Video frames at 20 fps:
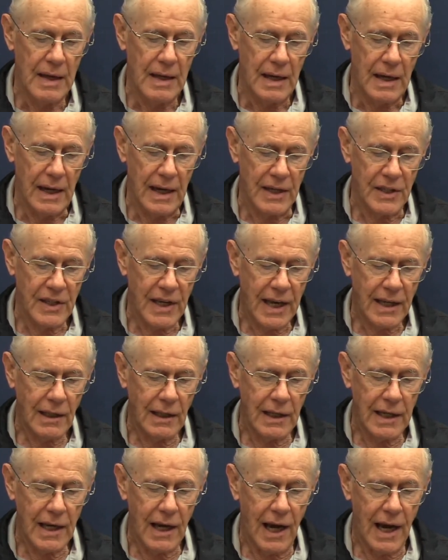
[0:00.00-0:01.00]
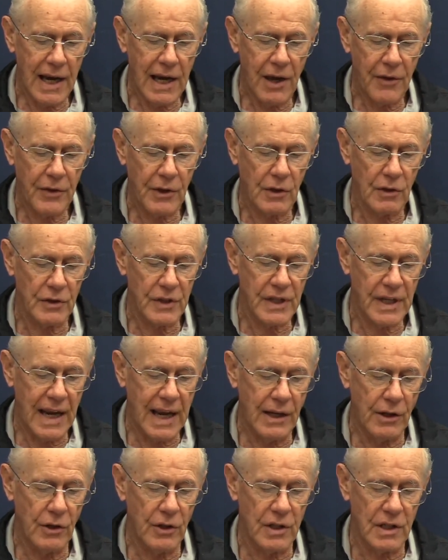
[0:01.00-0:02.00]
Secondly, high ethical
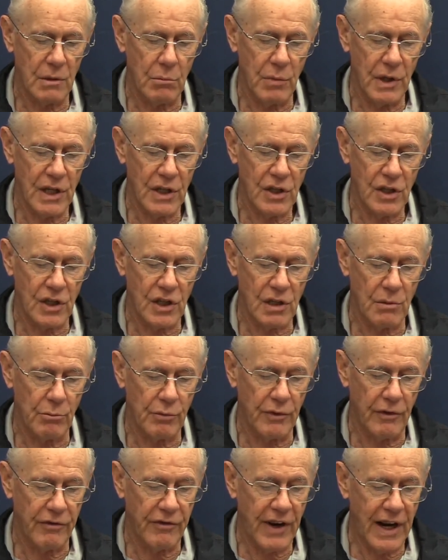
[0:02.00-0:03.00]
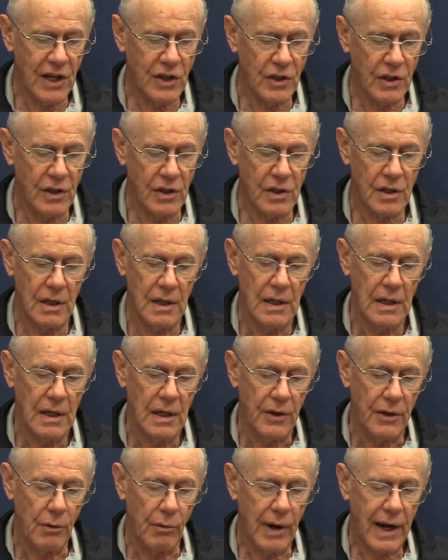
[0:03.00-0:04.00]
standards in business and professions,
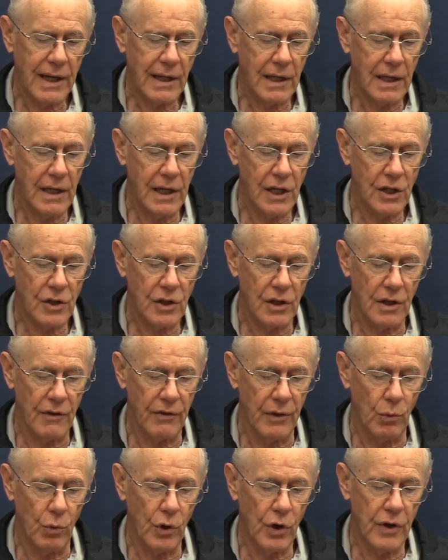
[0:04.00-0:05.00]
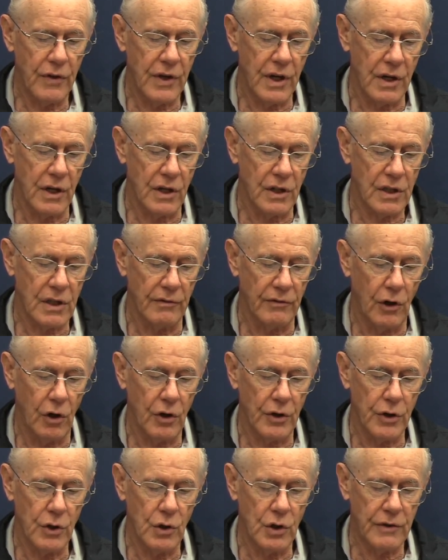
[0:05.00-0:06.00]
the recognition of the worthiness of all
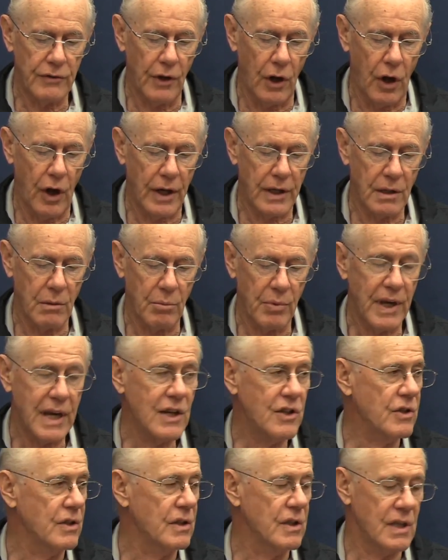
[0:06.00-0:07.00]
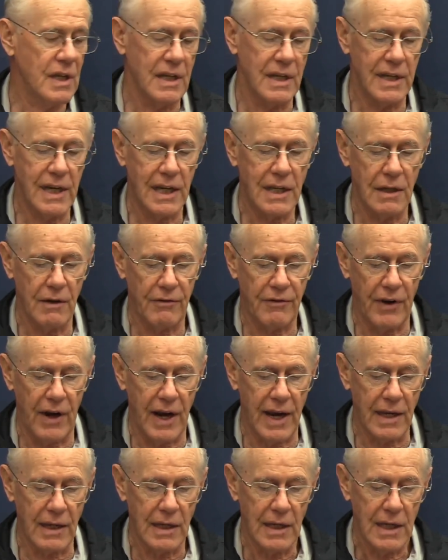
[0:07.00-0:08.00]
useful occupations and
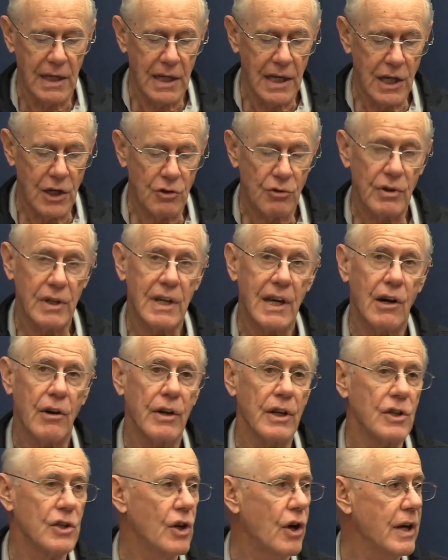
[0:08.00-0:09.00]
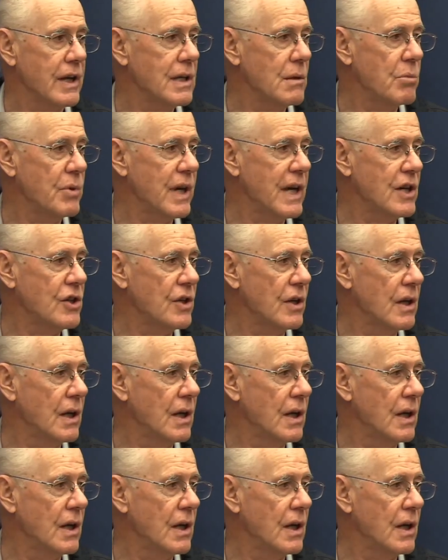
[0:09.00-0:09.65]
dignifying each Rotarian's occupation.